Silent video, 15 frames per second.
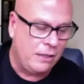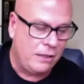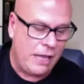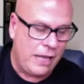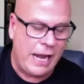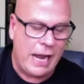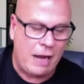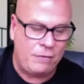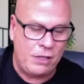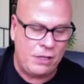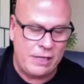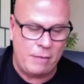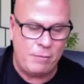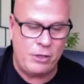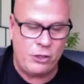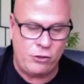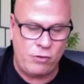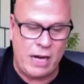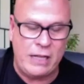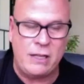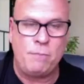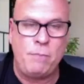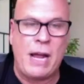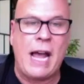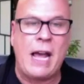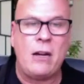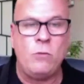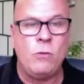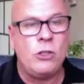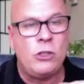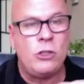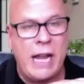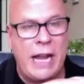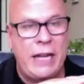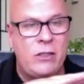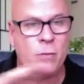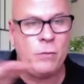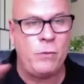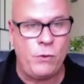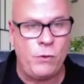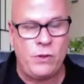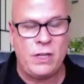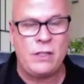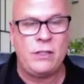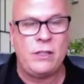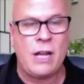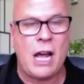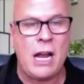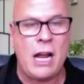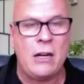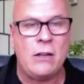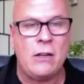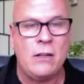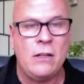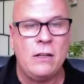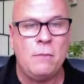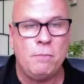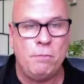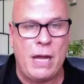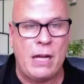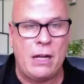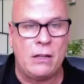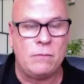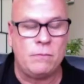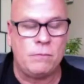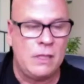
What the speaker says: They have to demonstrate the pattern, which takes them through the entire belt.